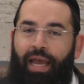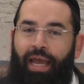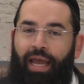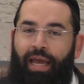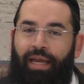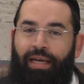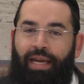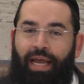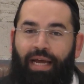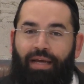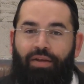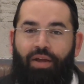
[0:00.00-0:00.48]

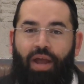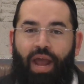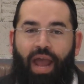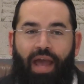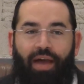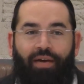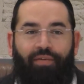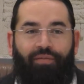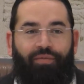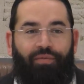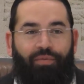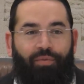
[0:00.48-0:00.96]
And now you
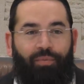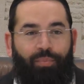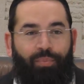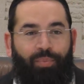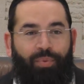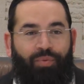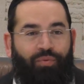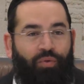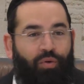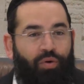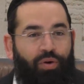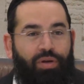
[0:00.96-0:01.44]
have,
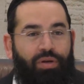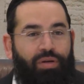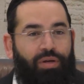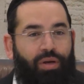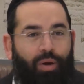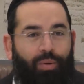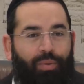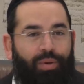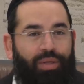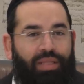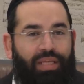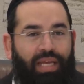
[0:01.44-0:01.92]
before you
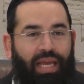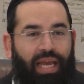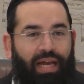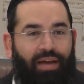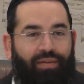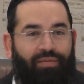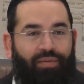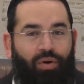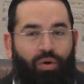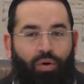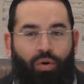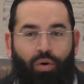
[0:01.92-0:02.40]
know it, you
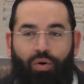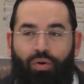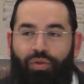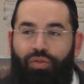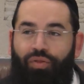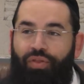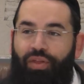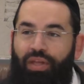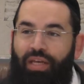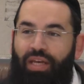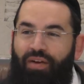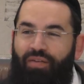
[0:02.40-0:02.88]
have a whole
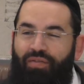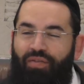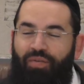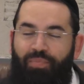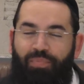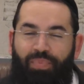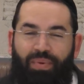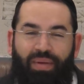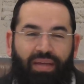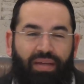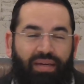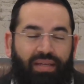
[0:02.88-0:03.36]
thing of a
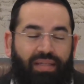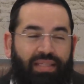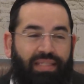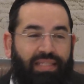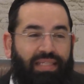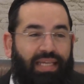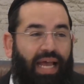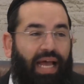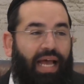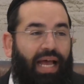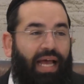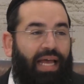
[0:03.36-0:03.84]

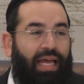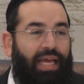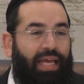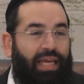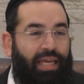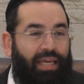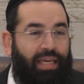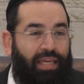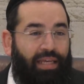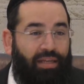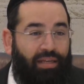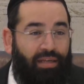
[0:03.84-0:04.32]
pirza
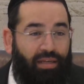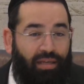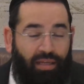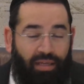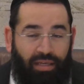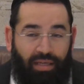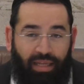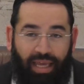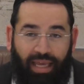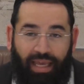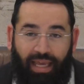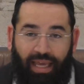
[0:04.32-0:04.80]

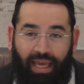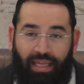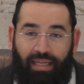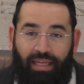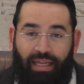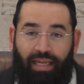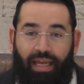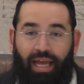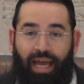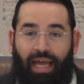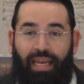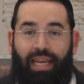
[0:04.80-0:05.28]
in
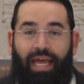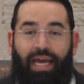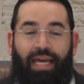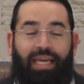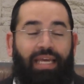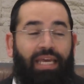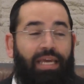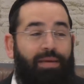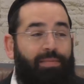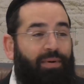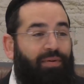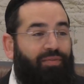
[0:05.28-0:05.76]

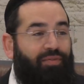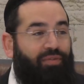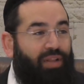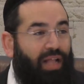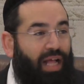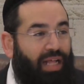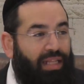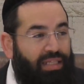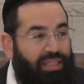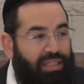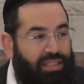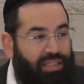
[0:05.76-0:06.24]
chalakim of
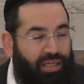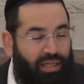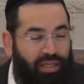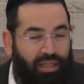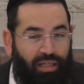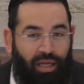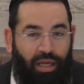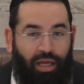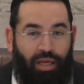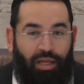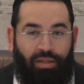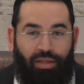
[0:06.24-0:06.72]
Klal
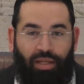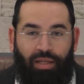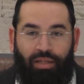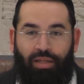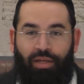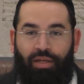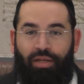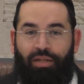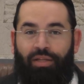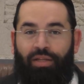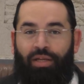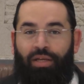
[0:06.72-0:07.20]
Yisrael that
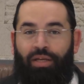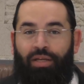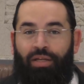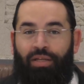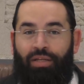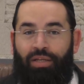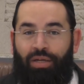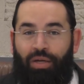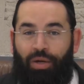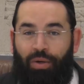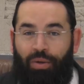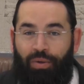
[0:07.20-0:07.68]

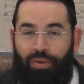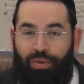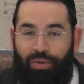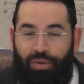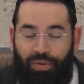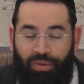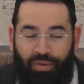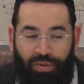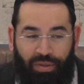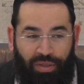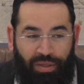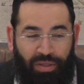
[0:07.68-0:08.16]

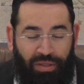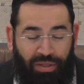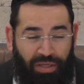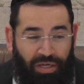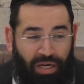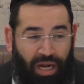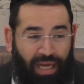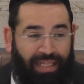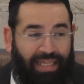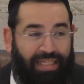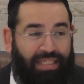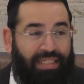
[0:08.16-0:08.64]
they're
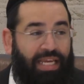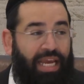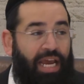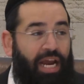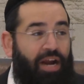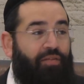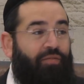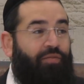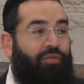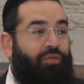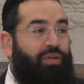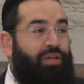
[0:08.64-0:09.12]
not as
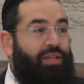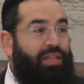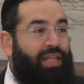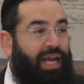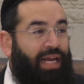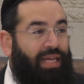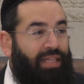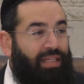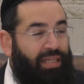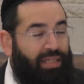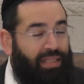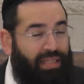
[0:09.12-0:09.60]
careful in
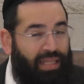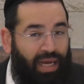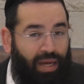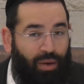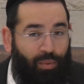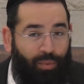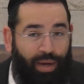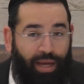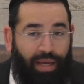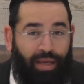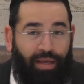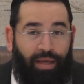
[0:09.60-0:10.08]

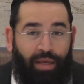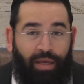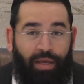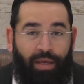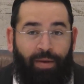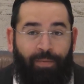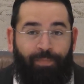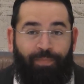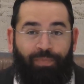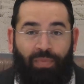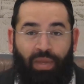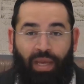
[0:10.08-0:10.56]
that way.
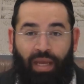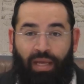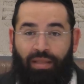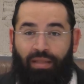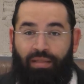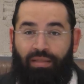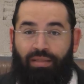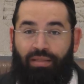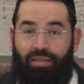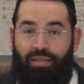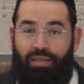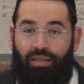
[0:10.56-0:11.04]

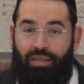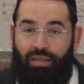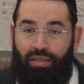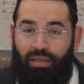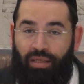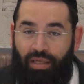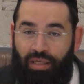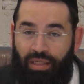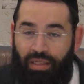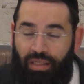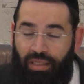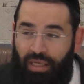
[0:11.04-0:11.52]
And
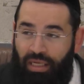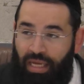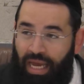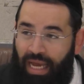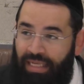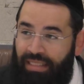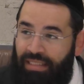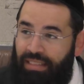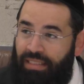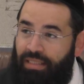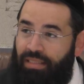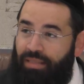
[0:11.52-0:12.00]
it
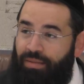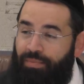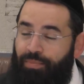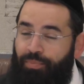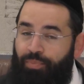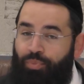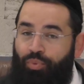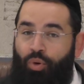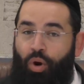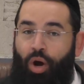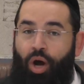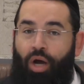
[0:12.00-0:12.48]
has
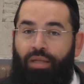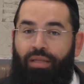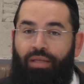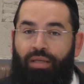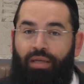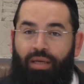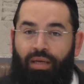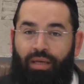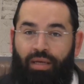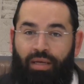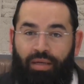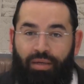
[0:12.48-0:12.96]

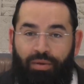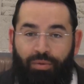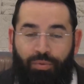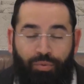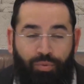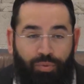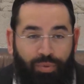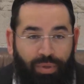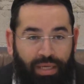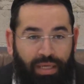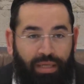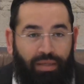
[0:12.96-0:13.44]
brought a
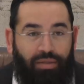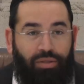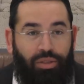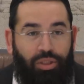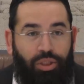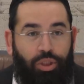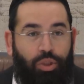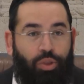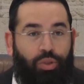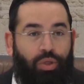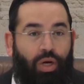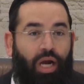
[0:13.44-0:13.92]
real
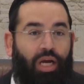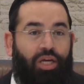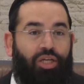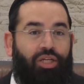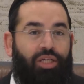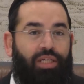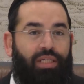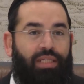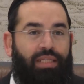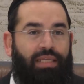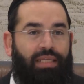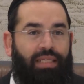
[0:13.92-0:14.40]

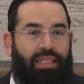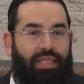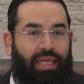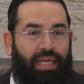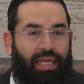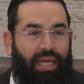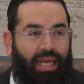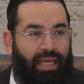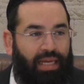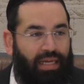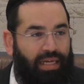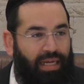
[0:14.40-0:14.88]
destruction to
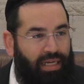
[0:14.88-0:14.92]
the